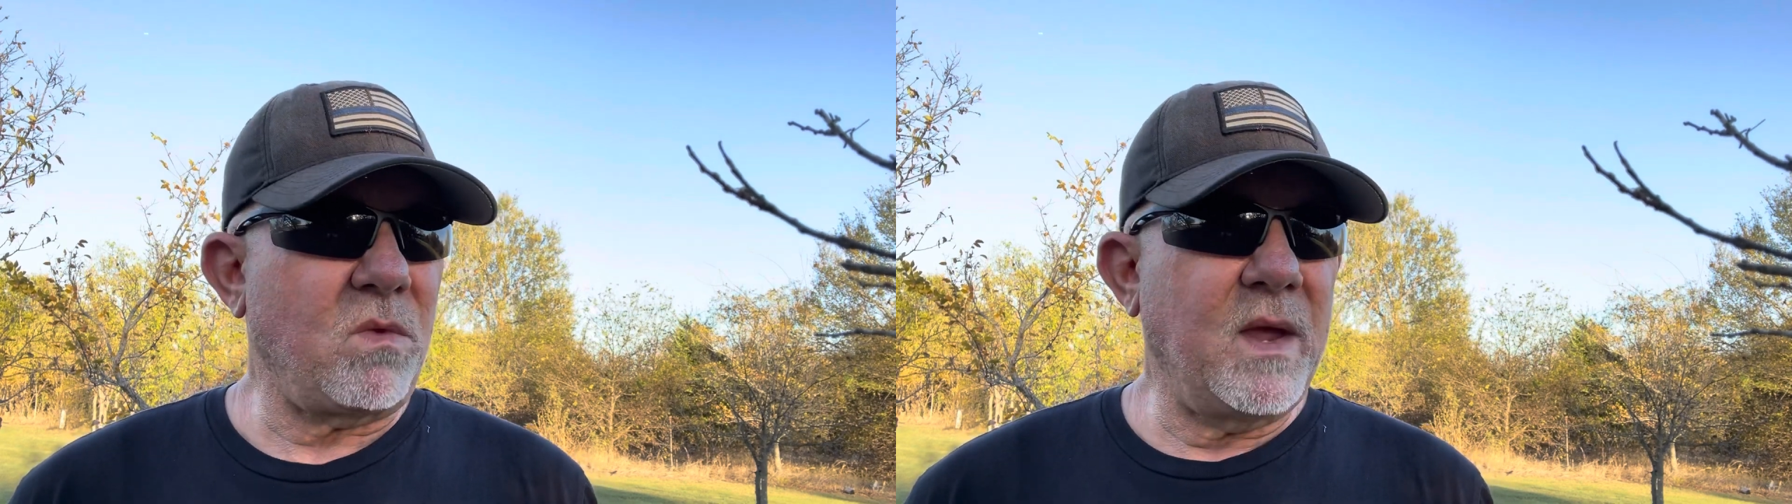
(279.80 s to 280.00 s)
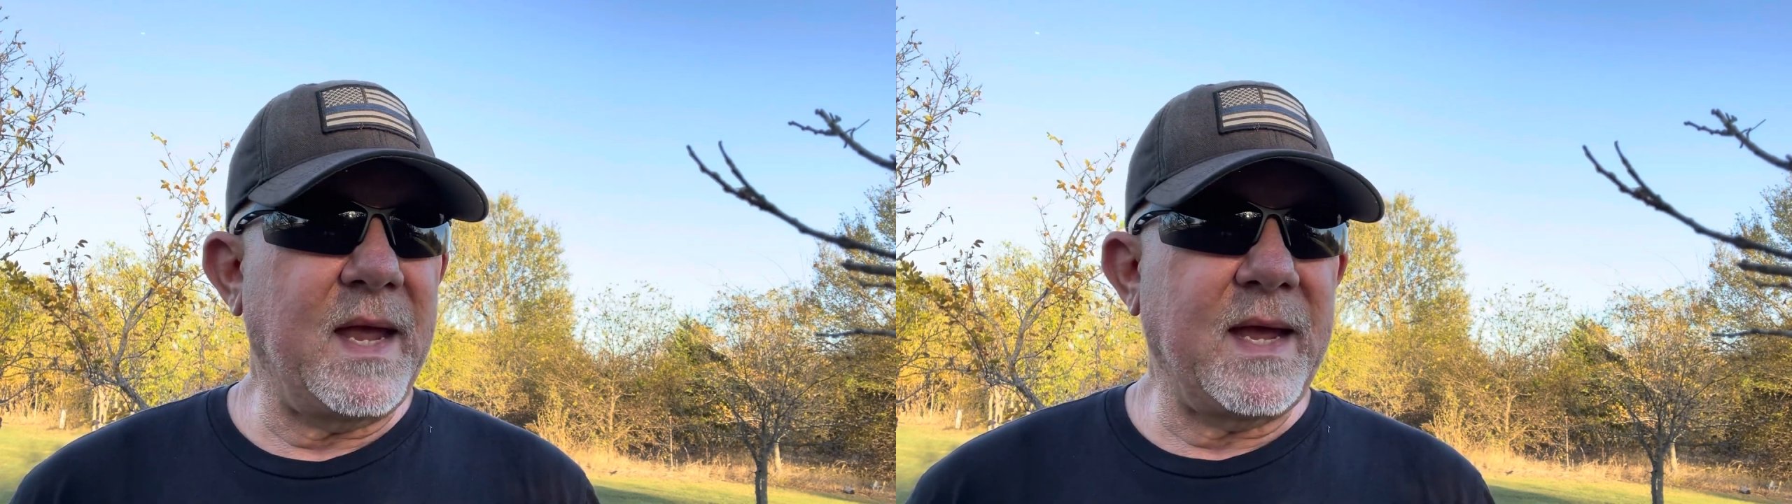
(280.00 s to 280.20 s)

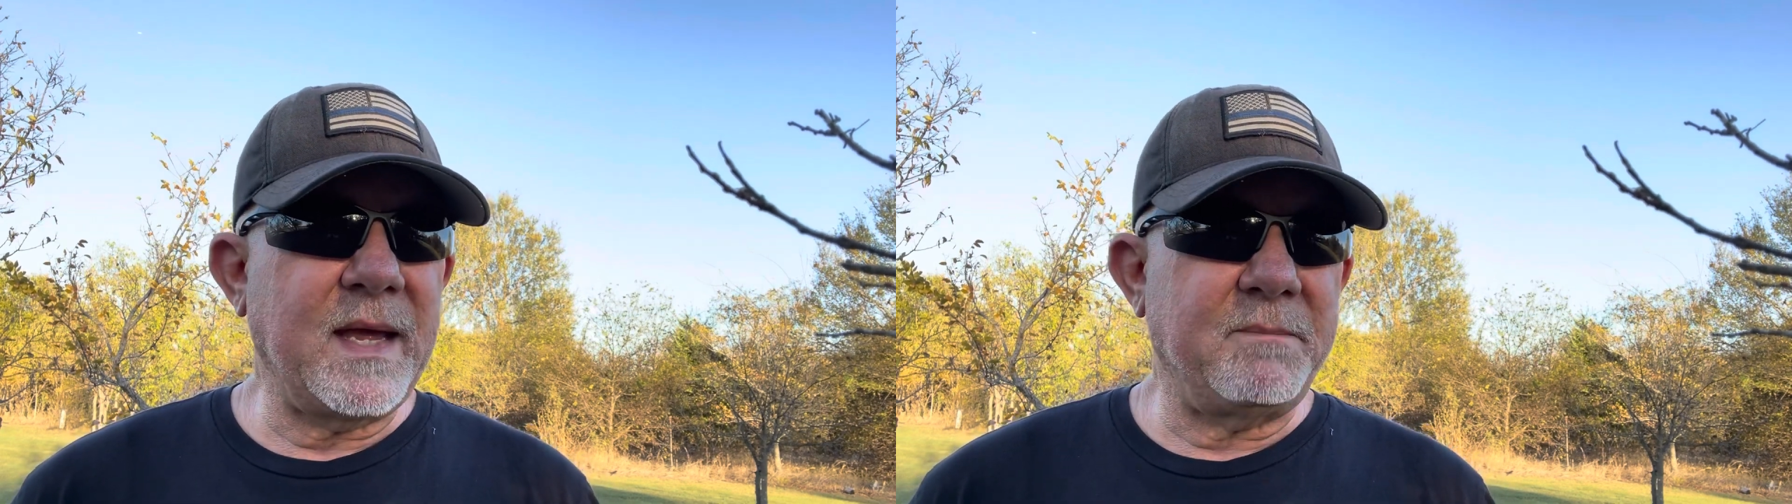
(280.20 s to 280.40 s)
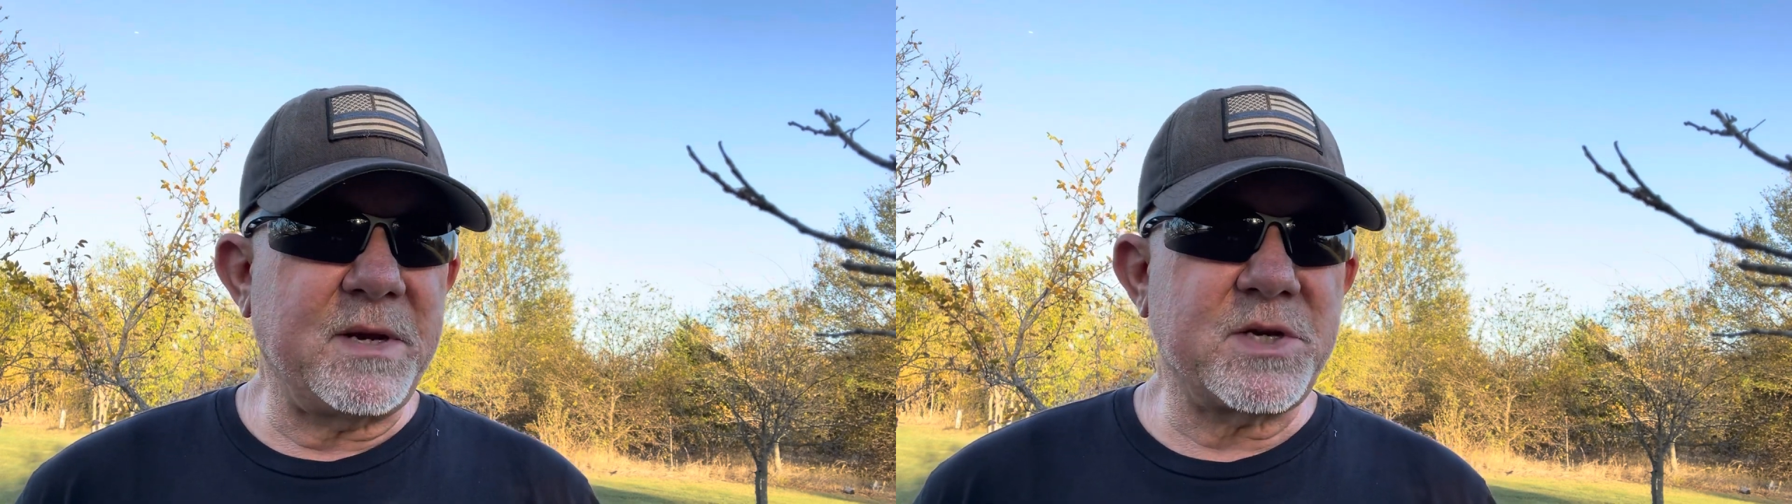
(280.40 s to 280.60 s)

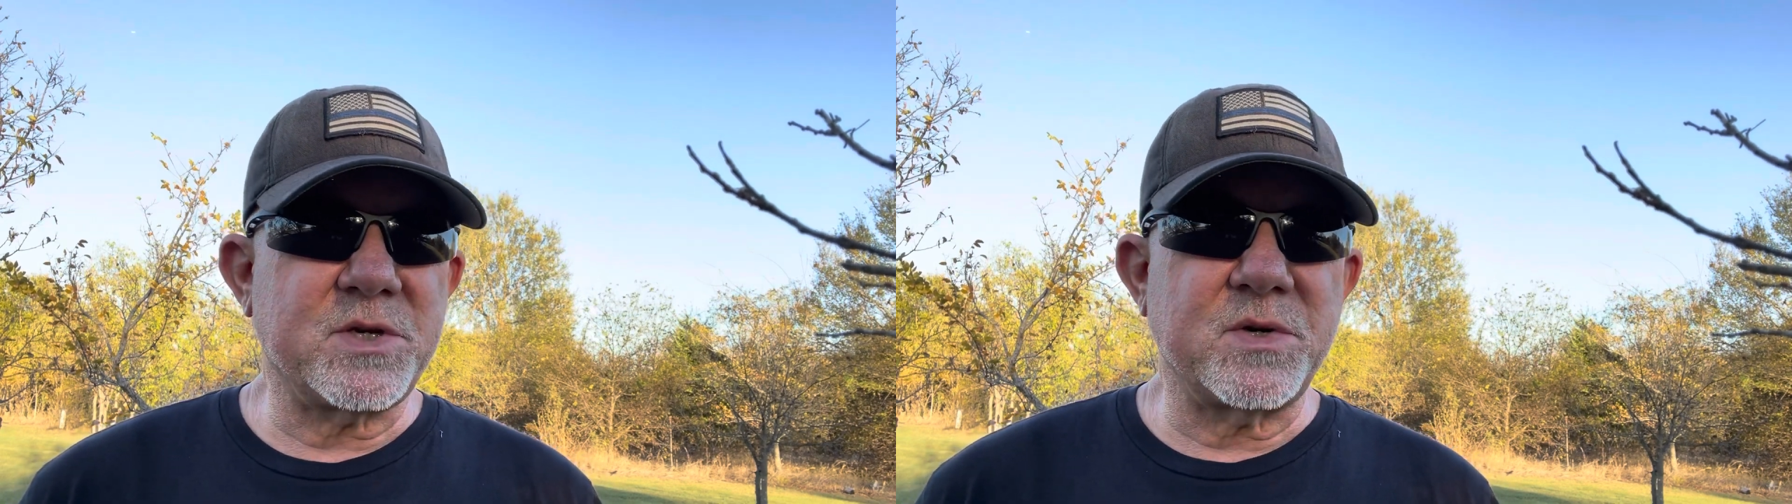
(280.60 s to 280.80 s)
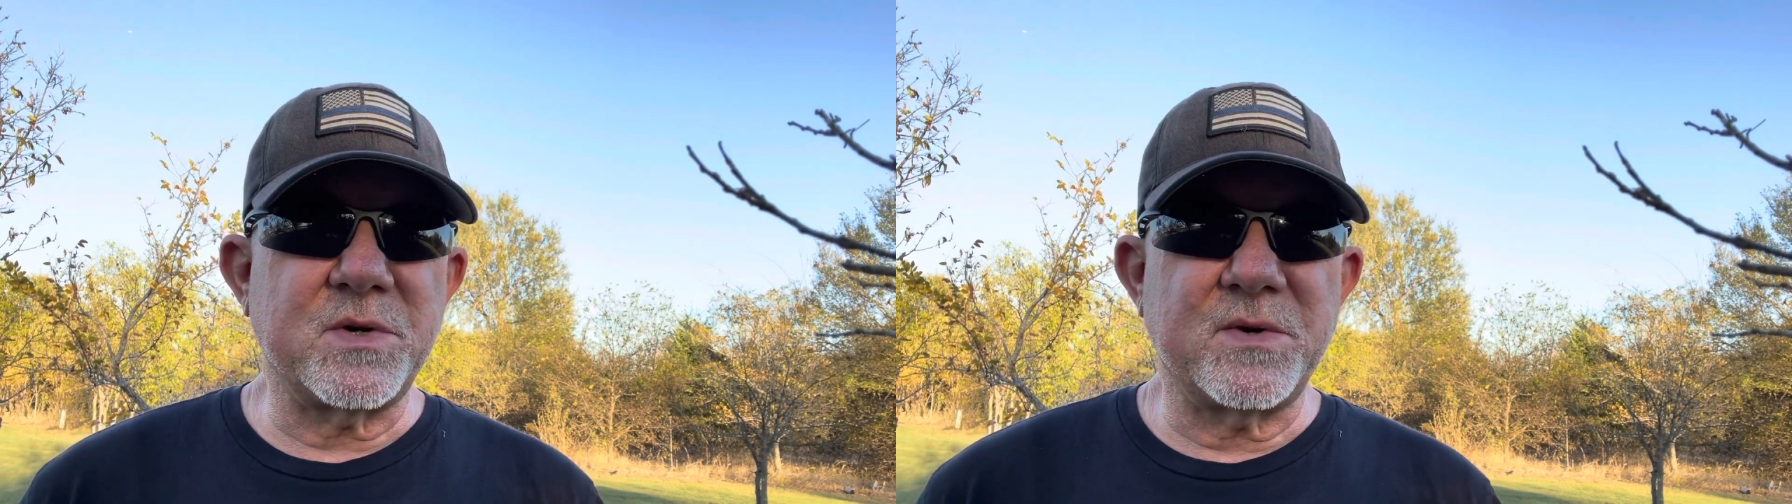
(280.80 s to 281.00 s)
and be
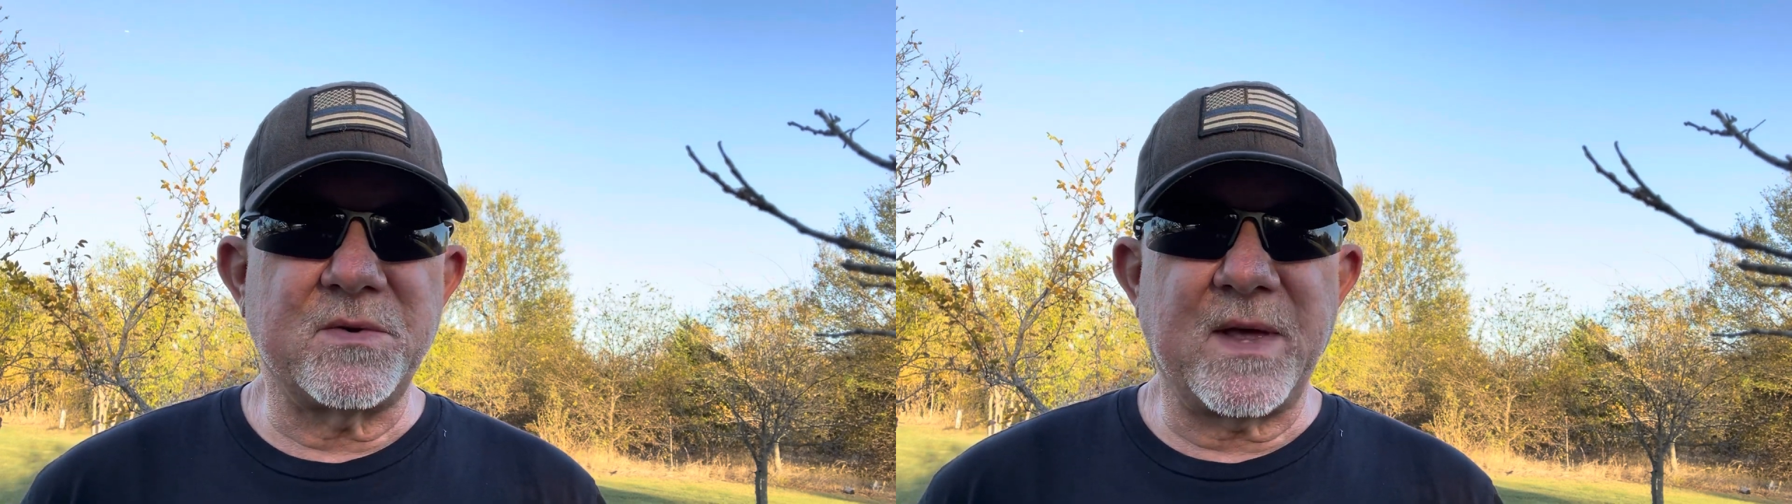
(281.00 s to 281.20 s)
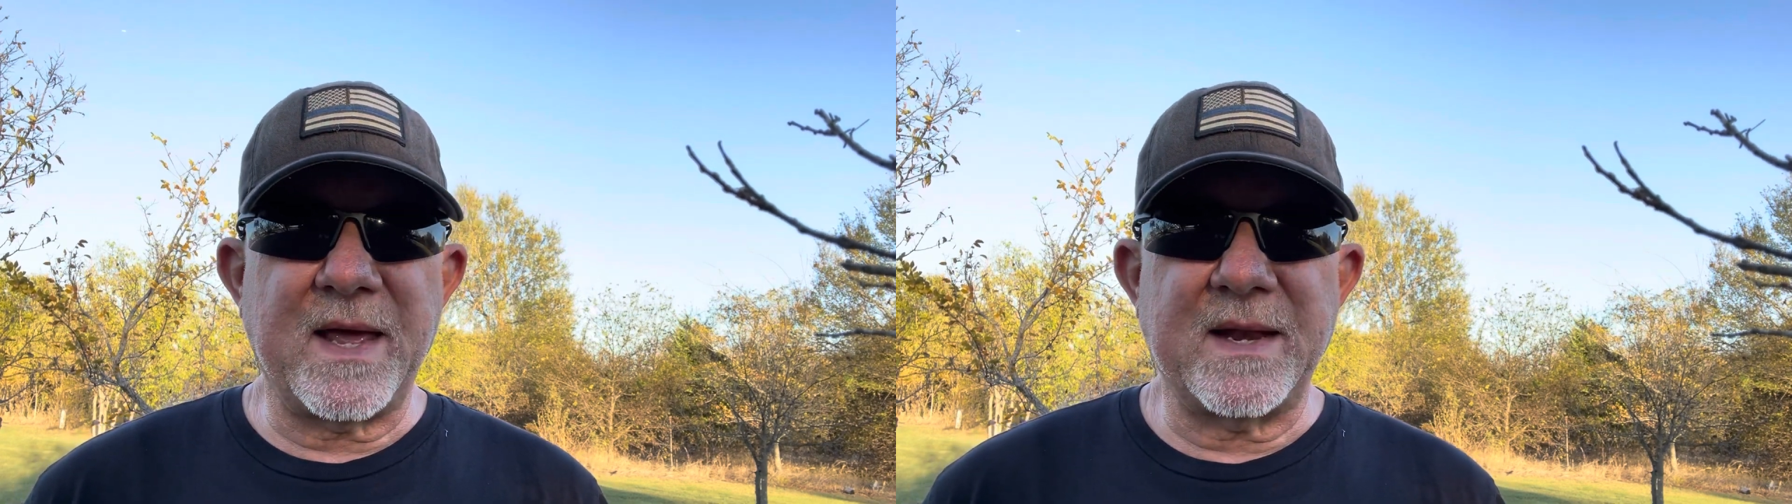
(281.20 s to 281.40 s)
sure
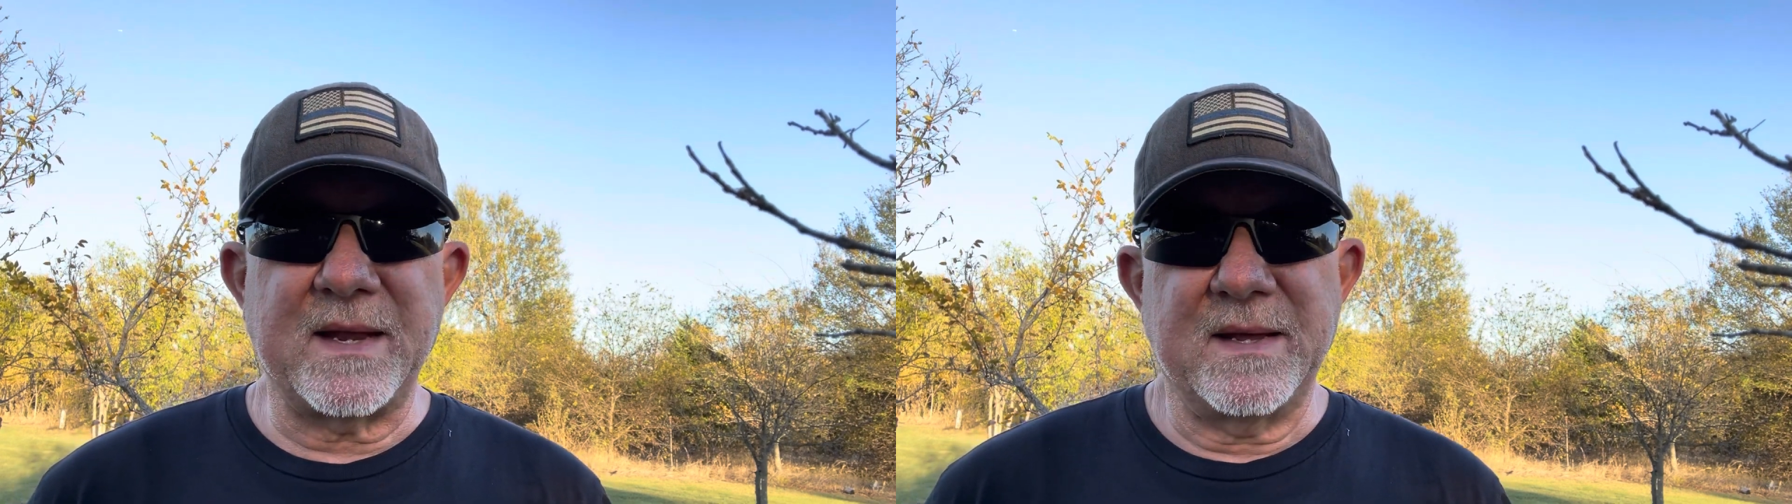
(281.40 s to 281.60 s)
that